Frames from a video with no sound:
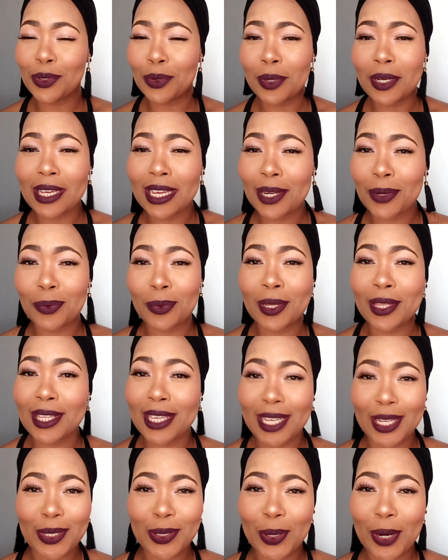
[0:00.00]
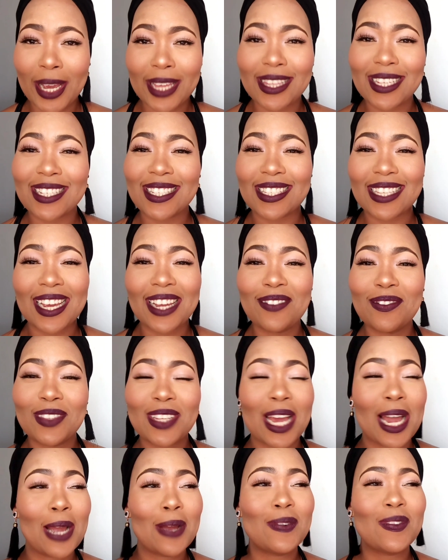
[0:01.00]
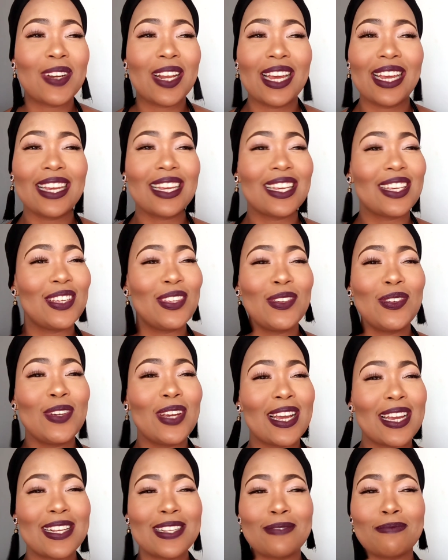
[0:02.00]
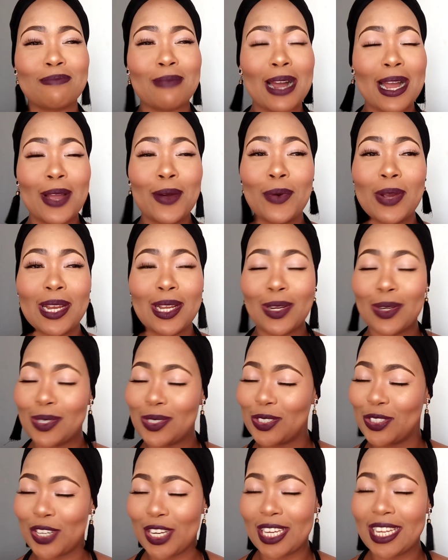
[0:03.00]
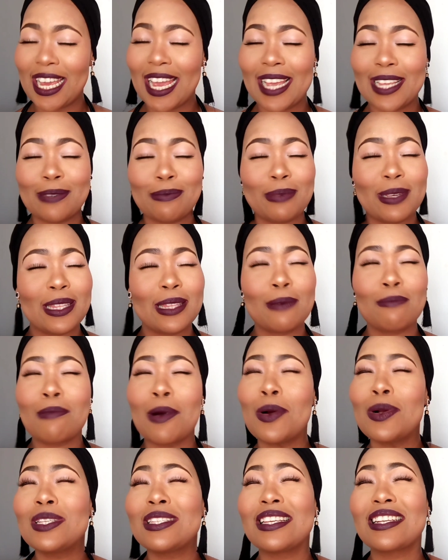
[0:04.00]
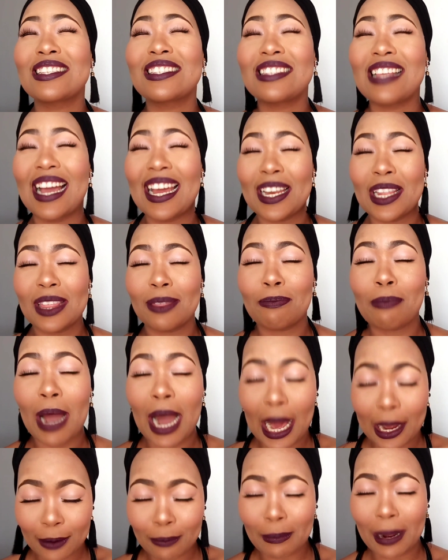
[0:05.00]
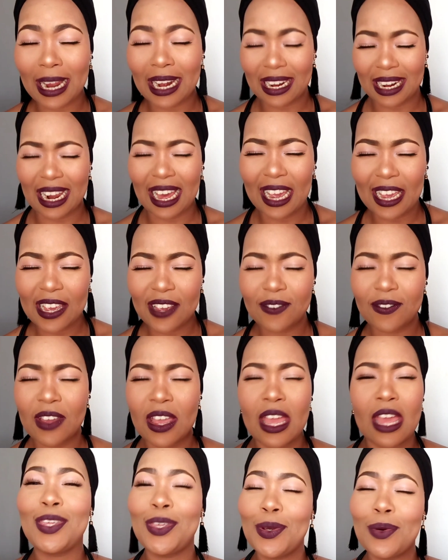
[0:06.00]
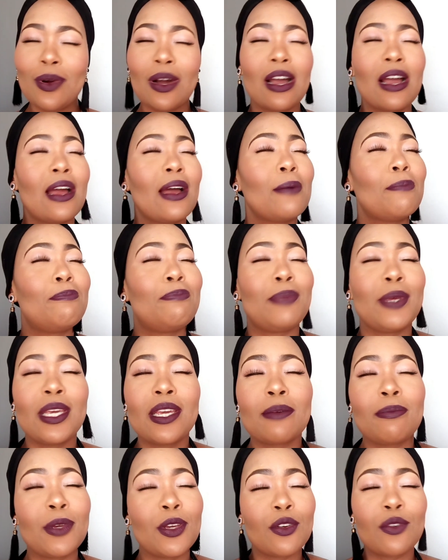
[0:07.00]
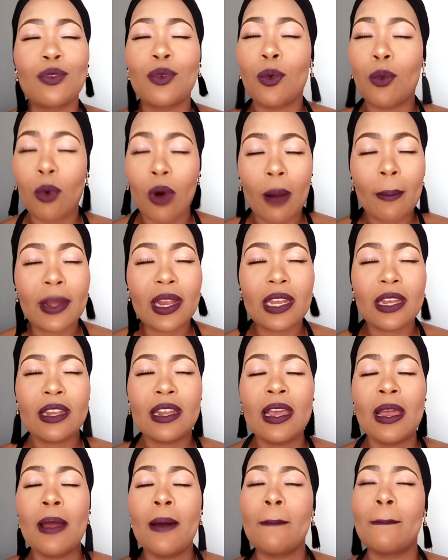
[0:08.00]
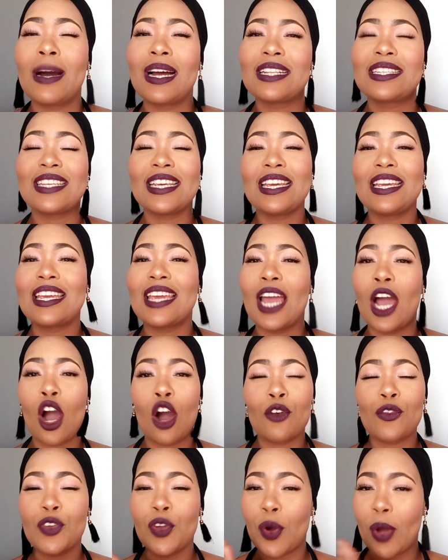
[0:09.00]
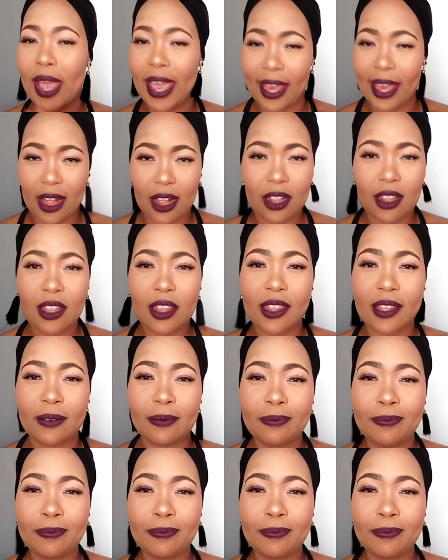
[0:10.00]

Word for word: doing it with keto at the same time. Like, you guys, my weight loss journey has been the most exciting part of my life. You are a big, beautiful woman, but take care of your health.